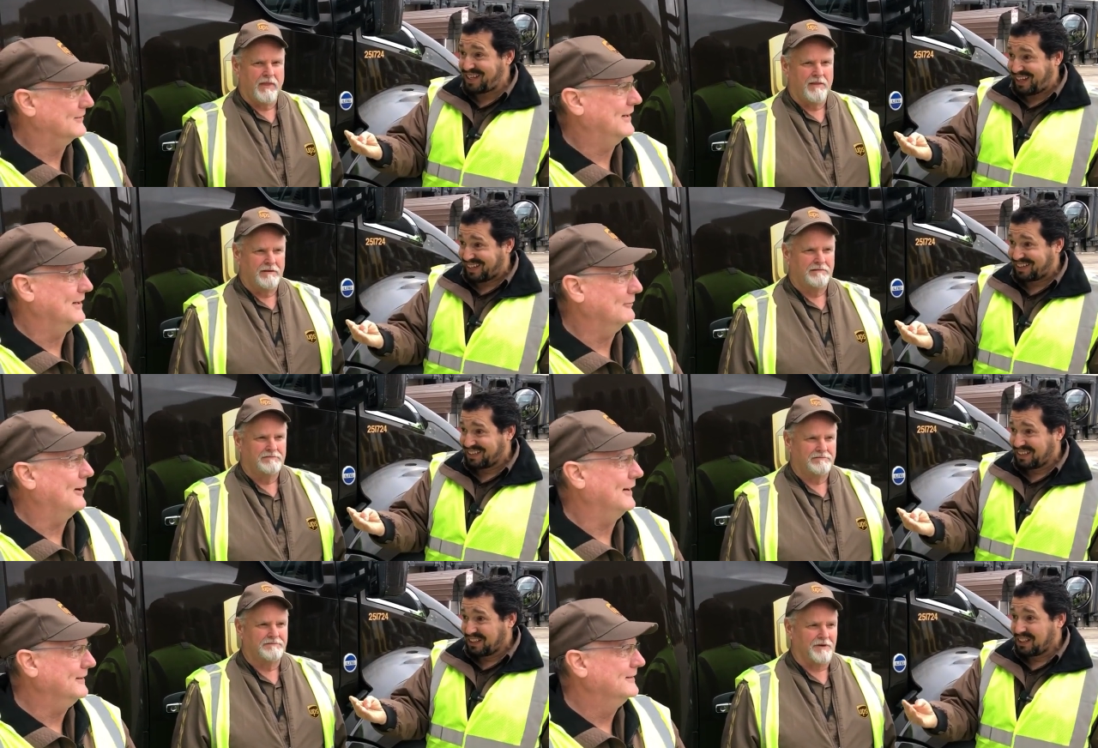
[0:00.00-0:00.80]
Speaker 1: hit. hit.
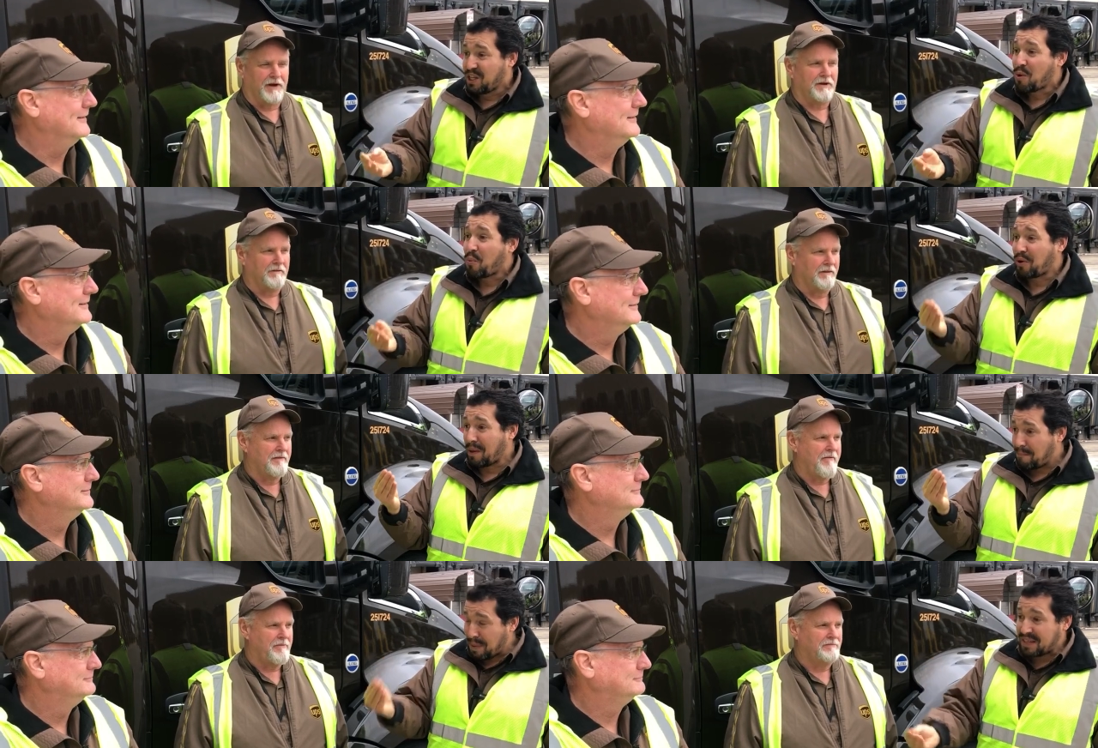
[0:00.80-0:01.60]
Right, right. Where the
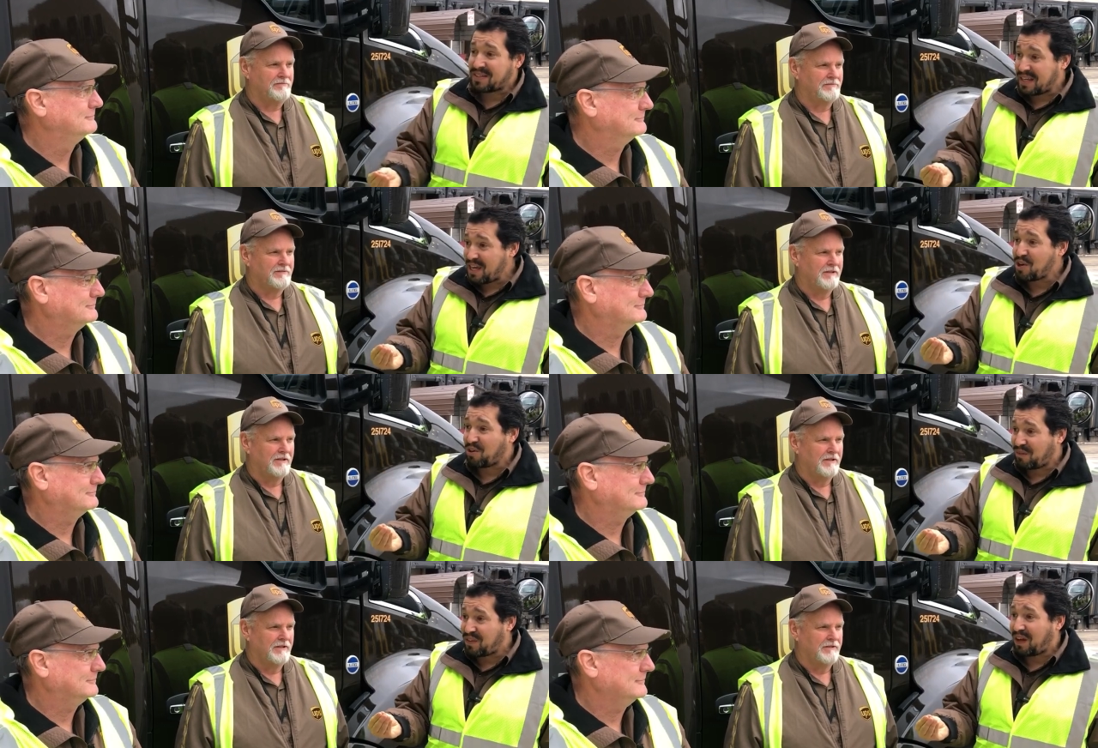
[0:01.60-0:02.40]
best thing he could
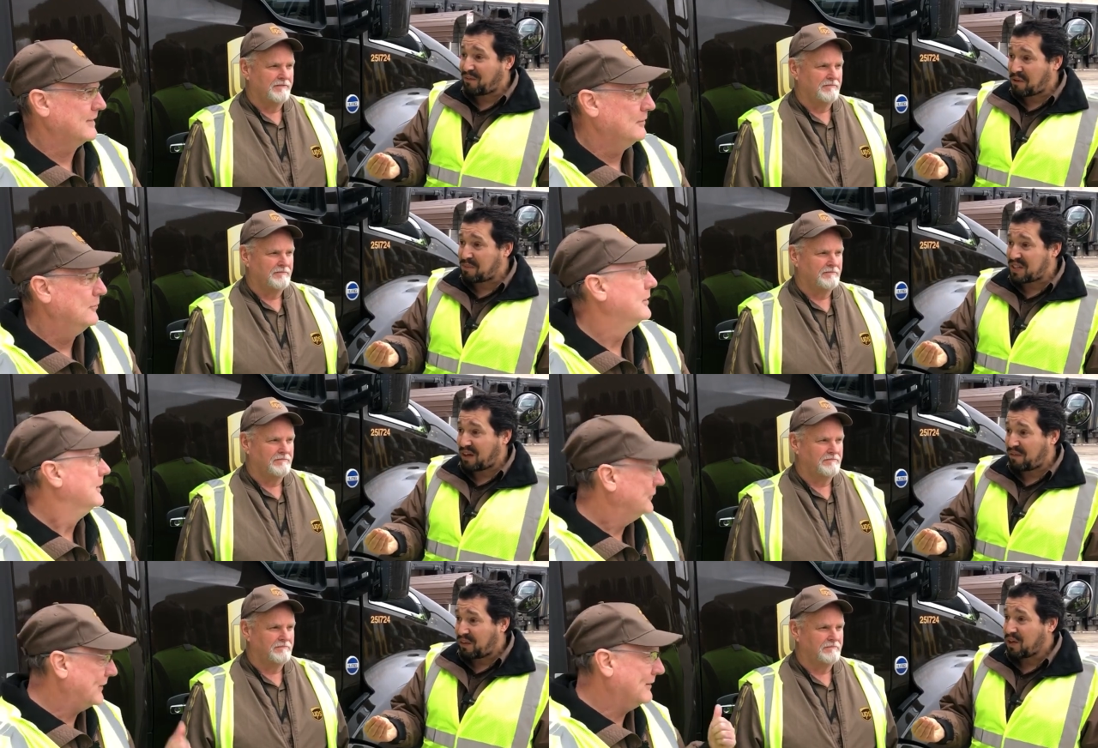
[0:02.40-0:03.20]
have done for
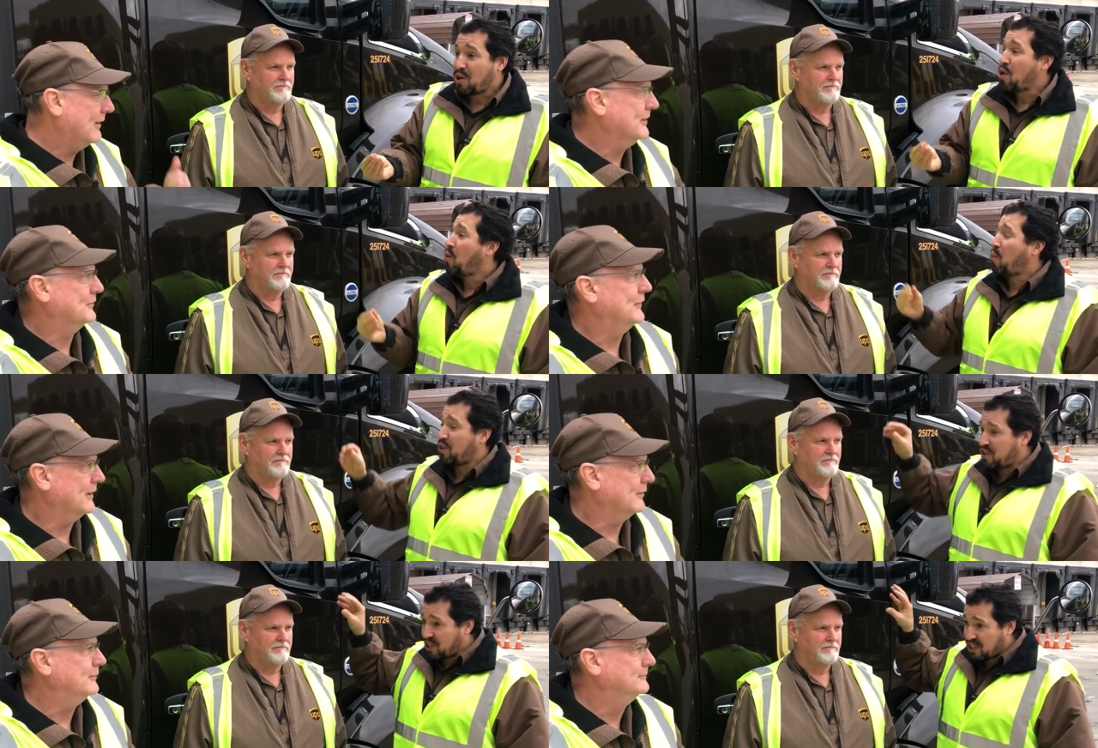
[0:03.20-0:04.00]
himself stayed right in his vehicle.
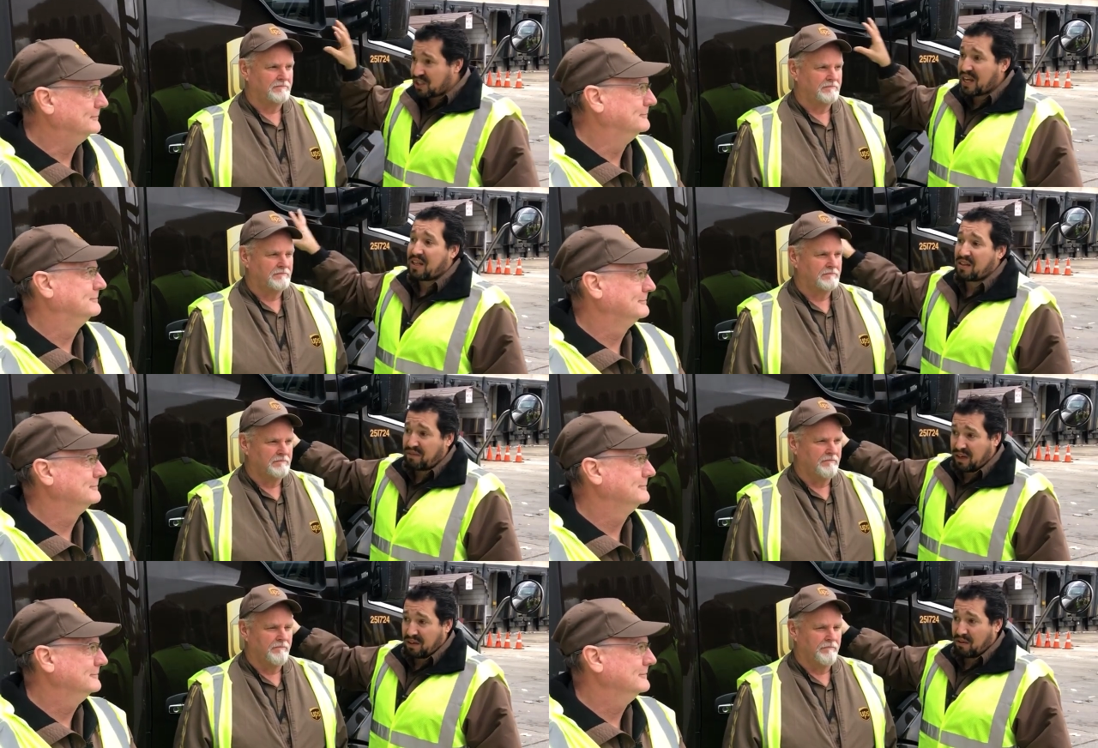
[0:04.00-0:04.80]
was just stayed in the
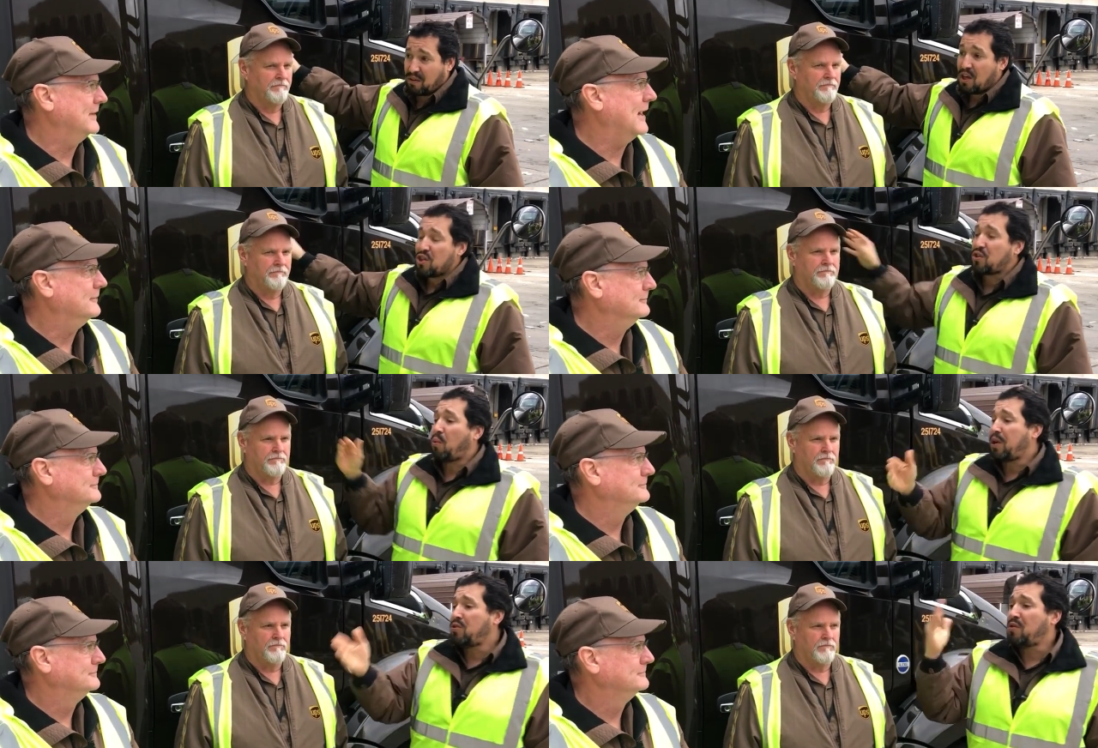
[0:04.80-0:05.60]
vehicle. Yeah. So
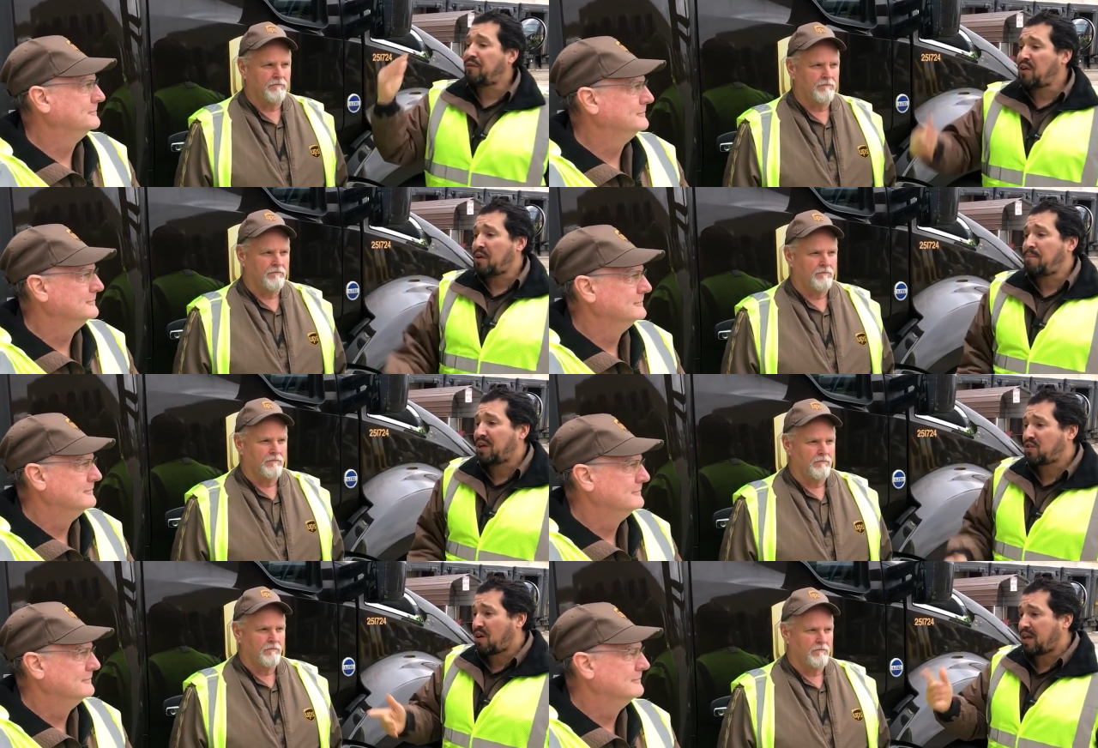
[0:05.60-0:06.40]
what do you do if you're in a
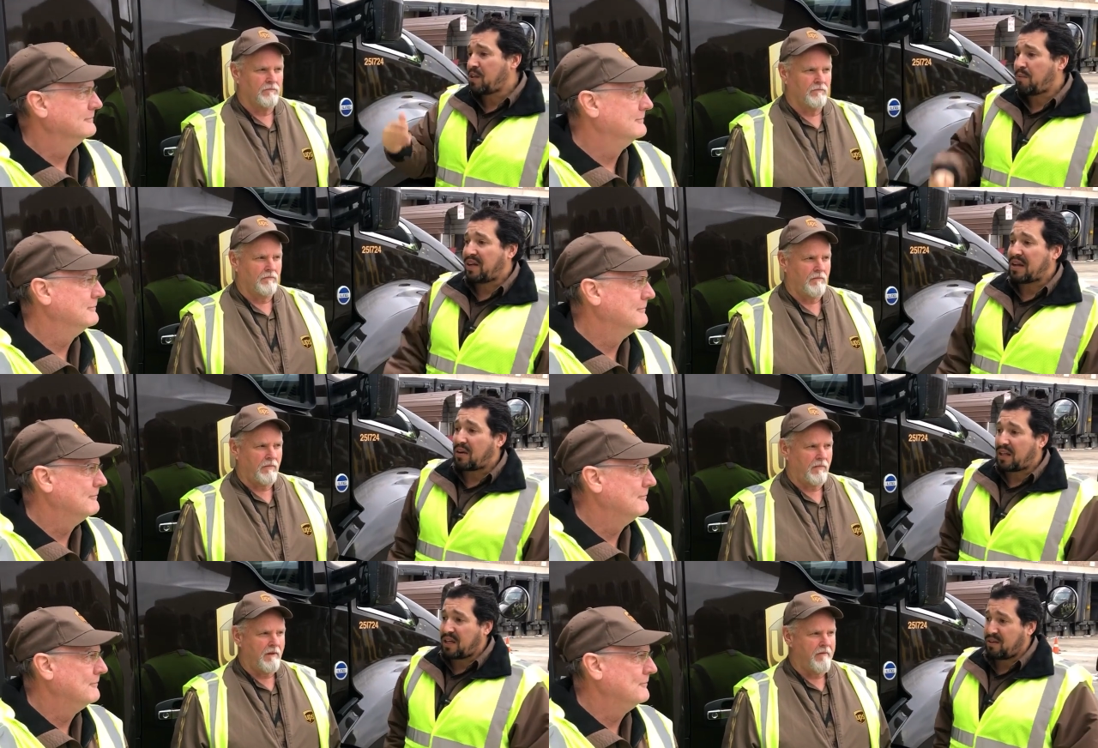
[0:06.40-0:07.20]
big truck and you break
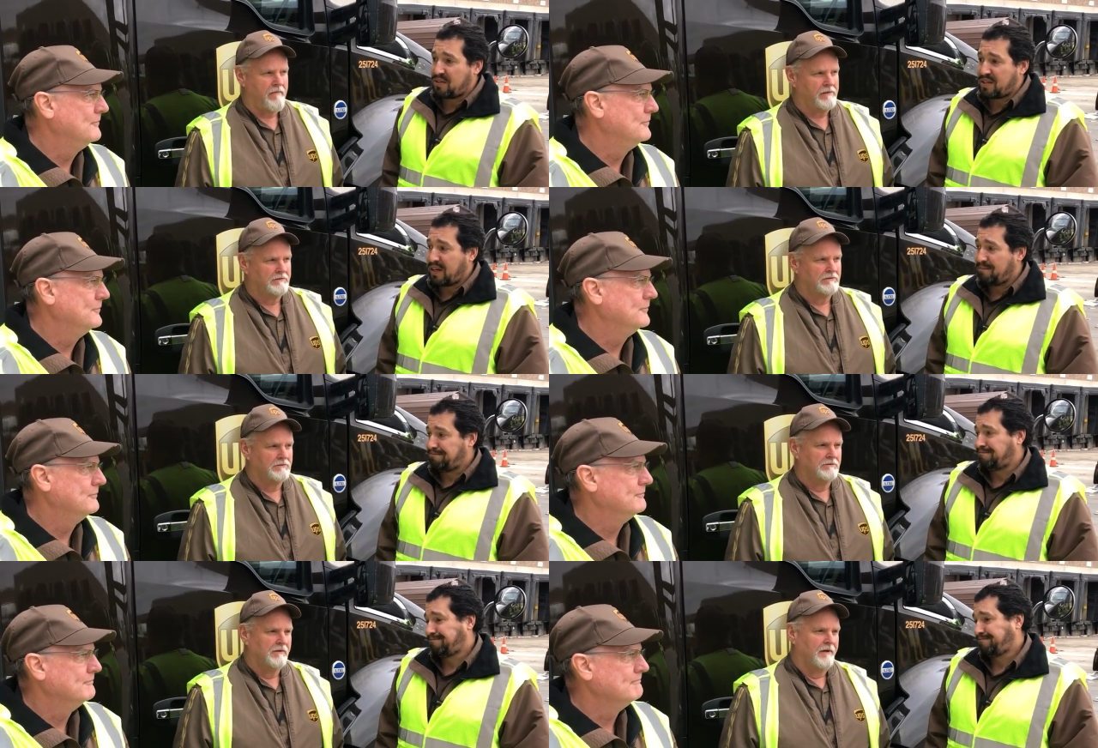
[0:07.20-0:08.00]
down on the interstate?
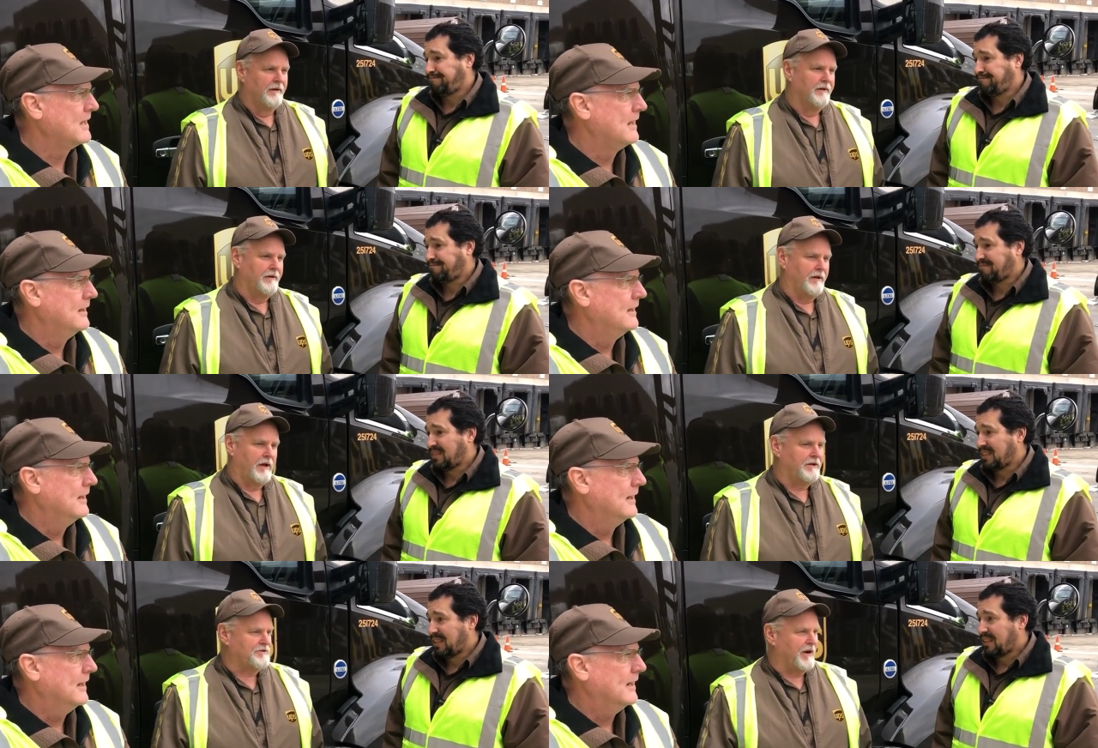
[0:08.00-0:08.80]
Speaker 2: Well,
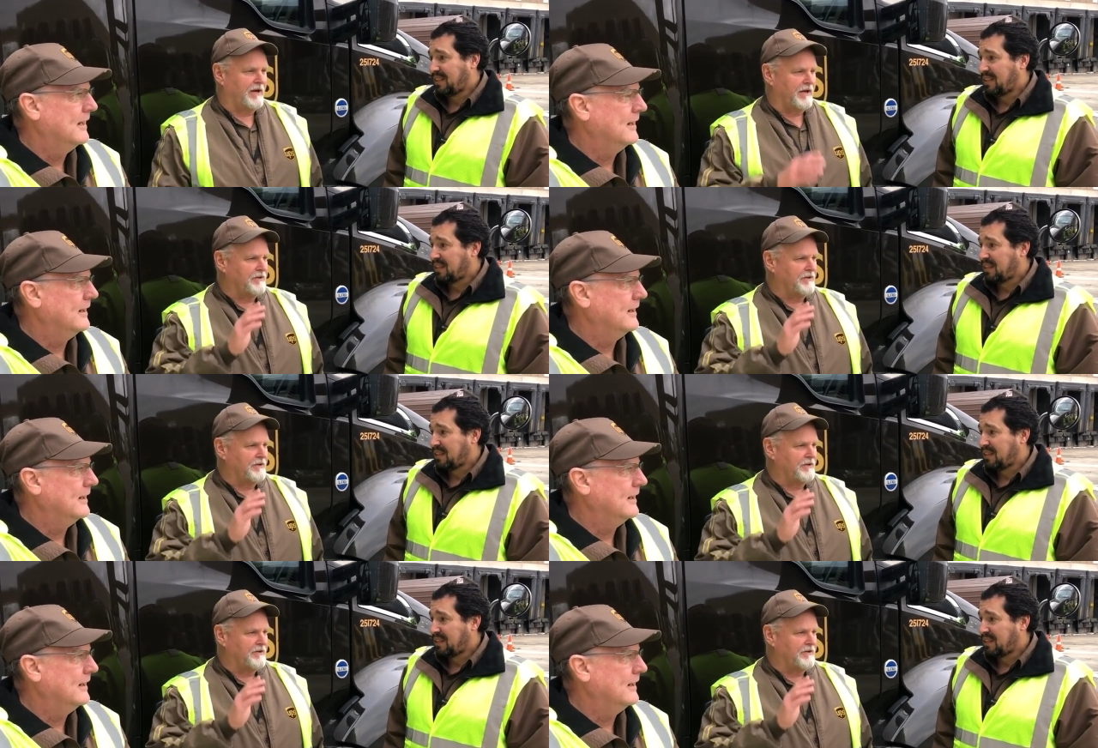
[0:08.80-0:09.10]
I try to